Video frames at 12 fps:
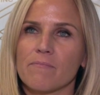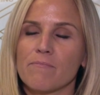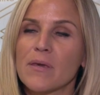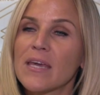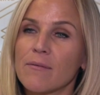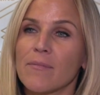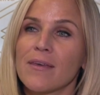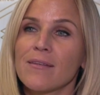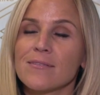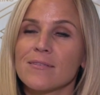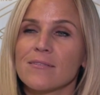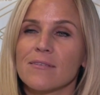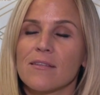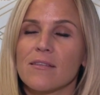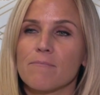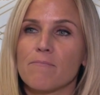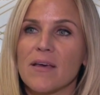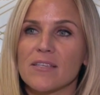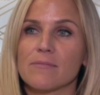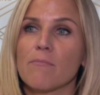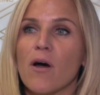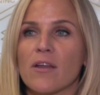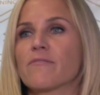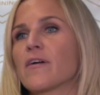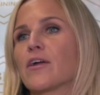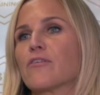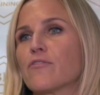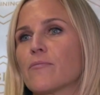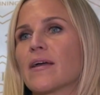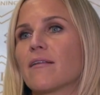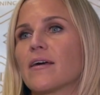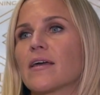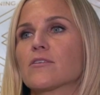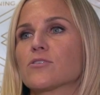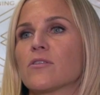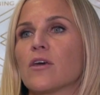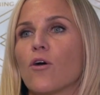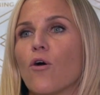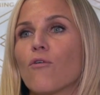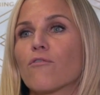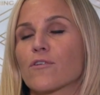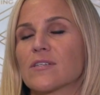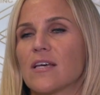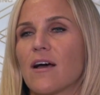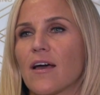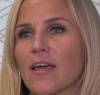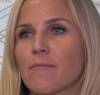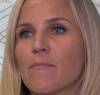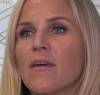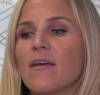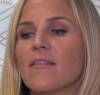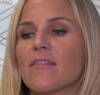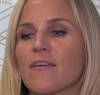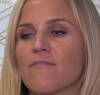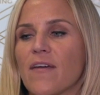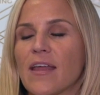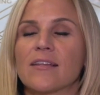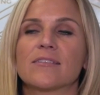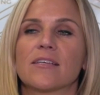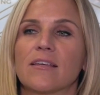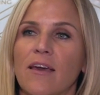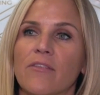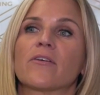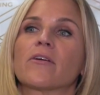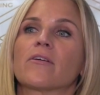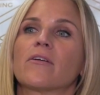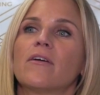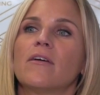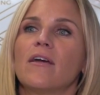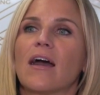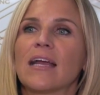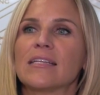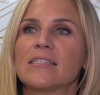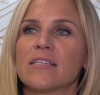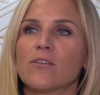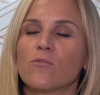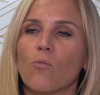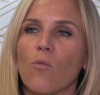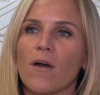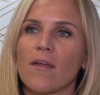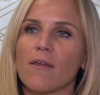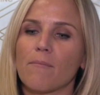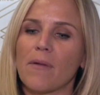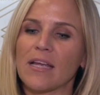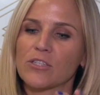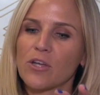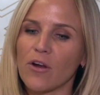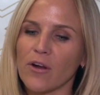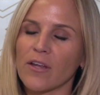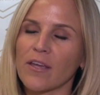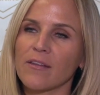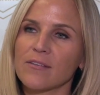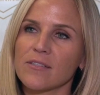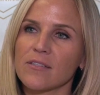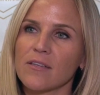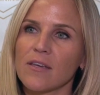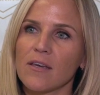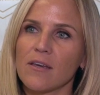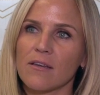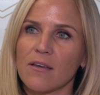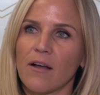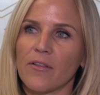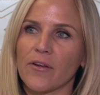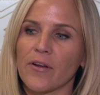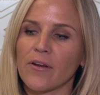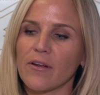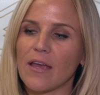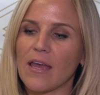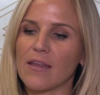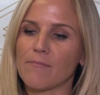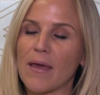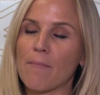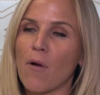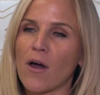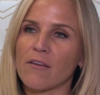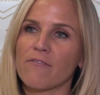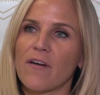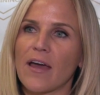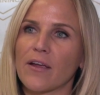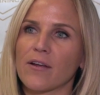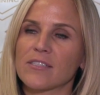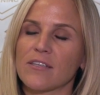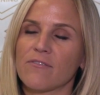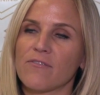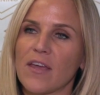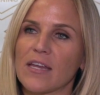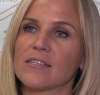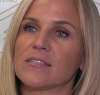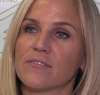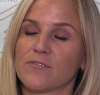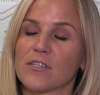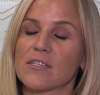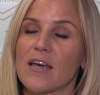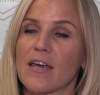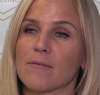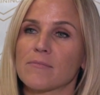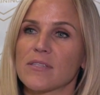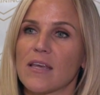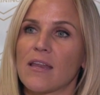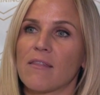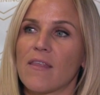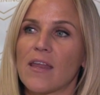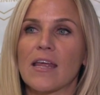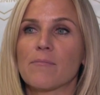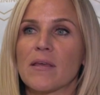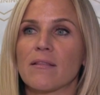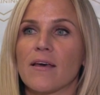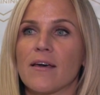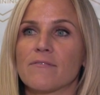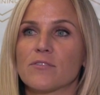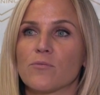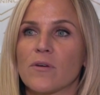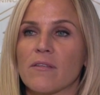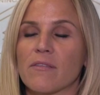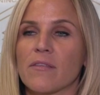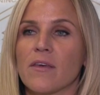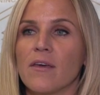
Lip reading: pigment and the best modifier for my client so that over time they faded together. I didn't want my target color and my modifier to fade at different times, and then I'd be left with